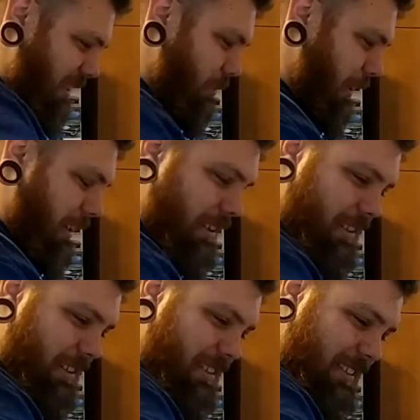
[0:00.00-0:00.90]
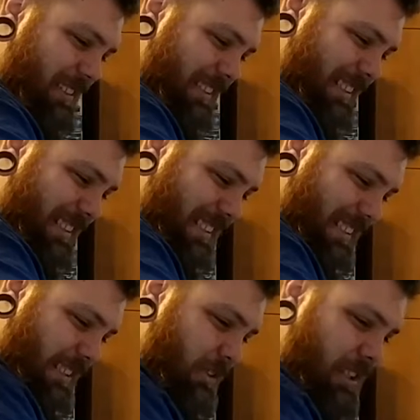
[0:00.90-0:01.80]
Oh my god.
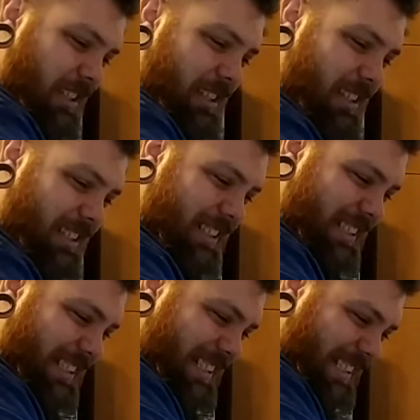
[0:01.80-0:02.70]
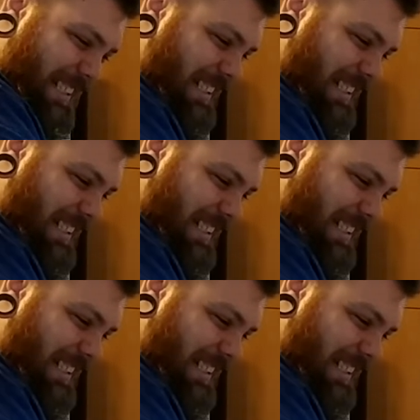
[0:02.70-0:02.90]
Who needs Loctite?